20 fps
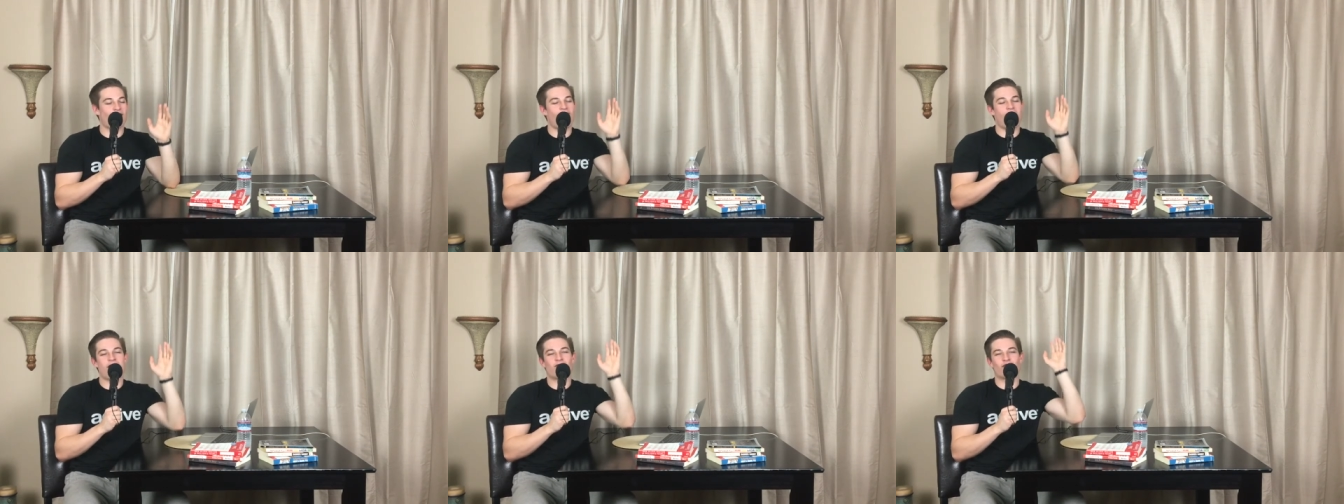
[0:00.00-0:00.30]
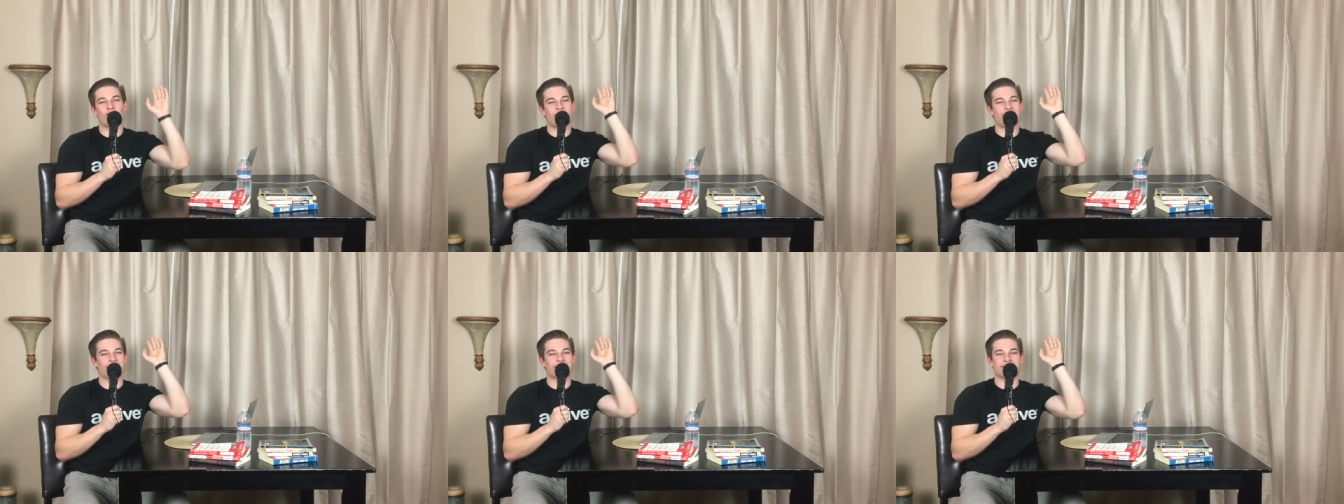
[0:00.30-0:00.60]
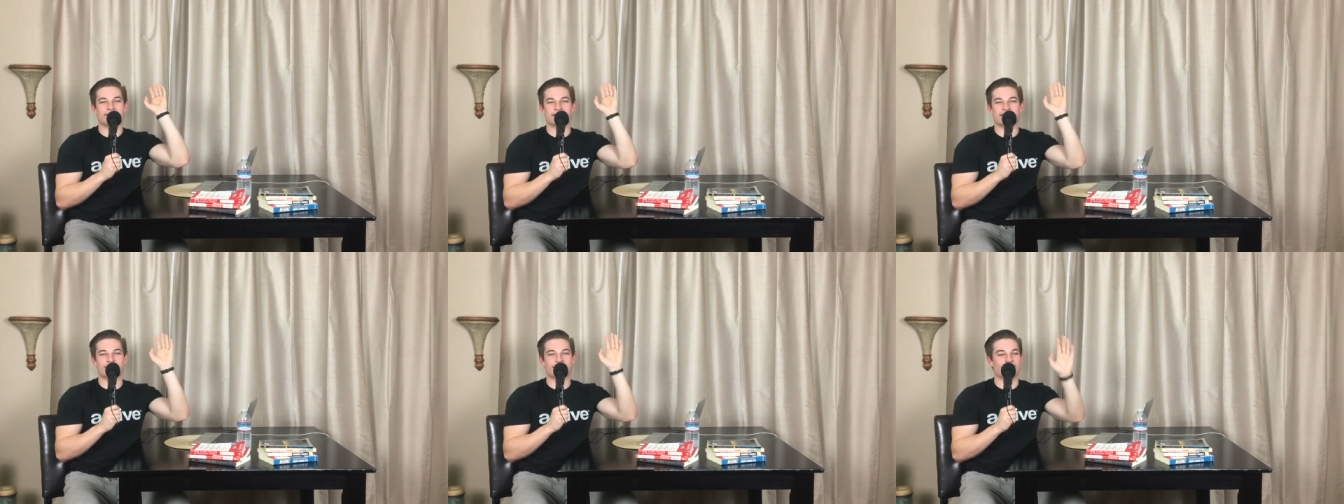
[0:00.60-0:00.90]
Everyone
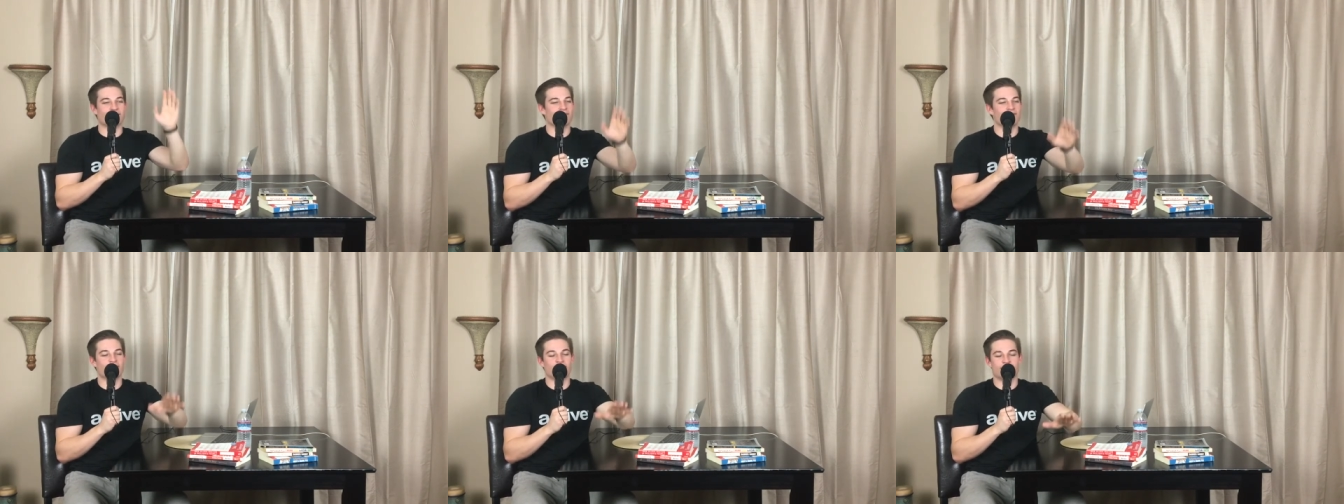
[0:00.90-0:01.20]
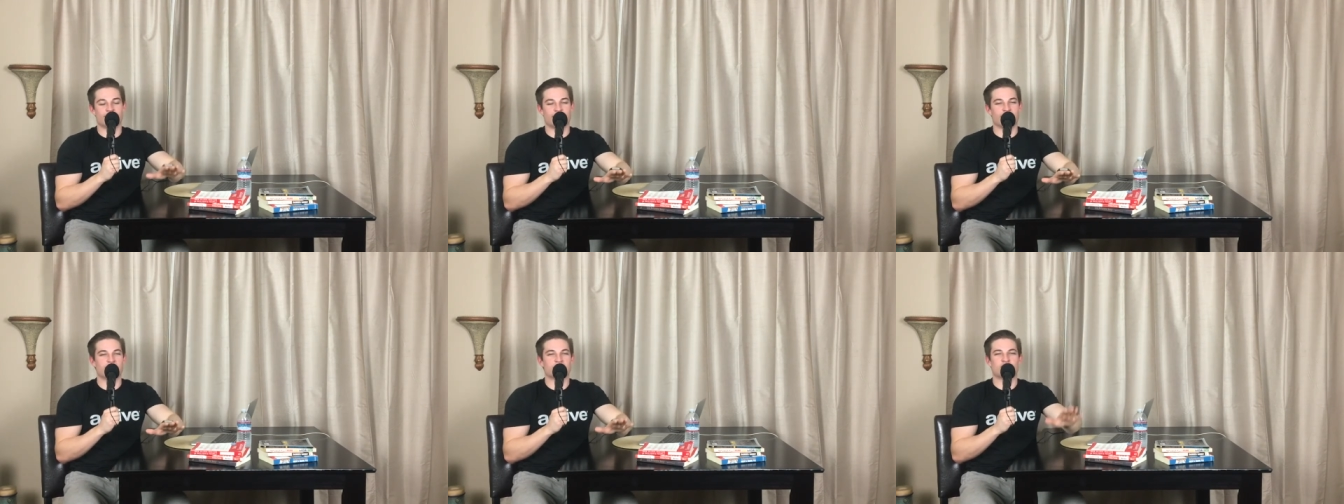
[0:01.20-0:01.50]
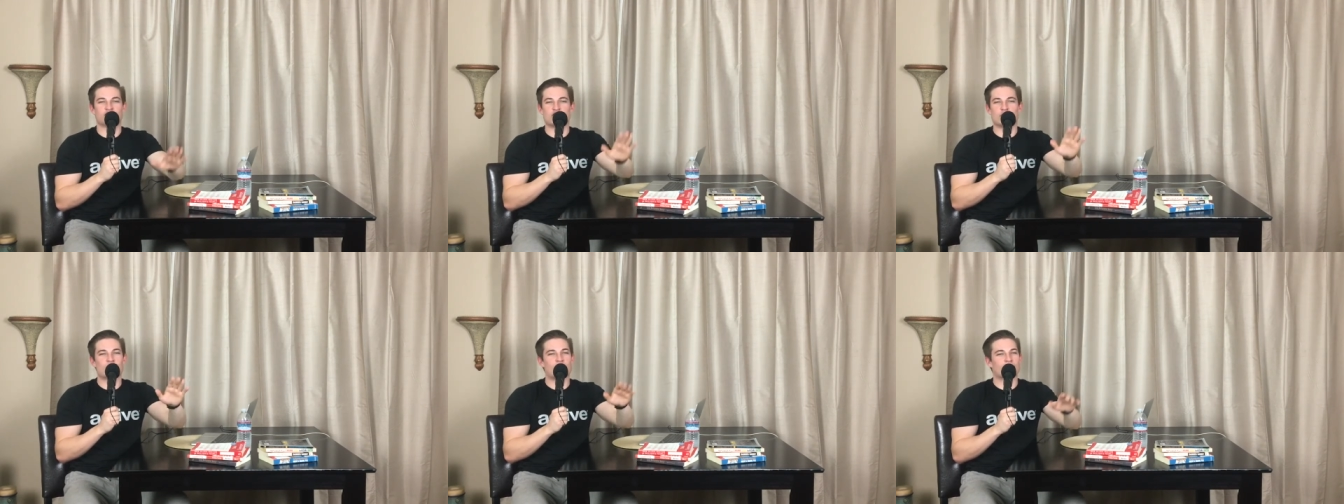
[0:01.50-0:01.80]
had
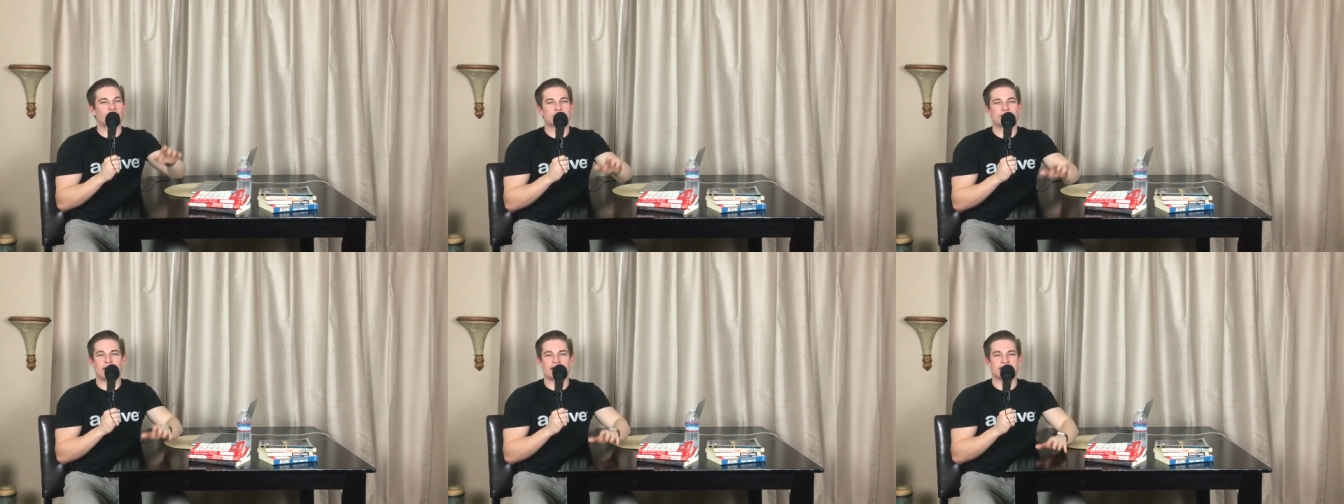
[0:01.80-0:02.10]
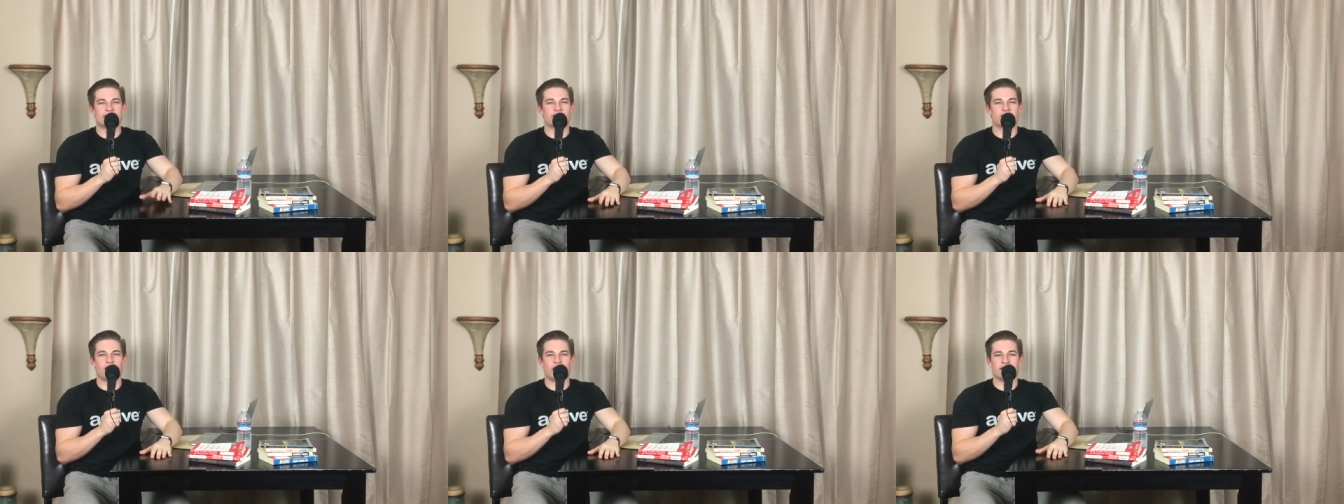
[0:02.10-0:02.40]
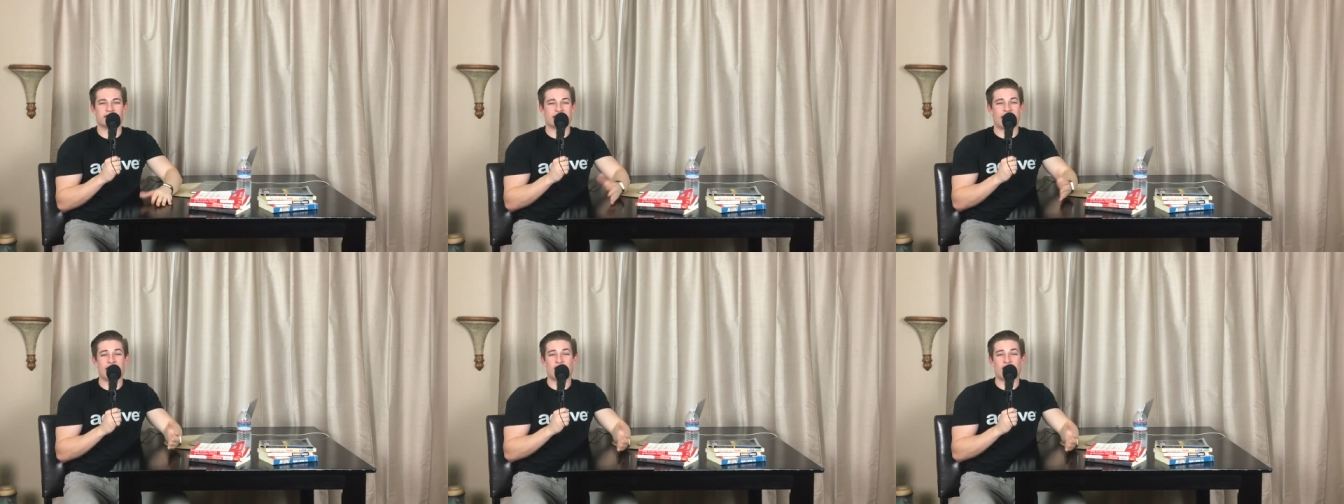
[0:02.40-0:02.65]
super expensive guns.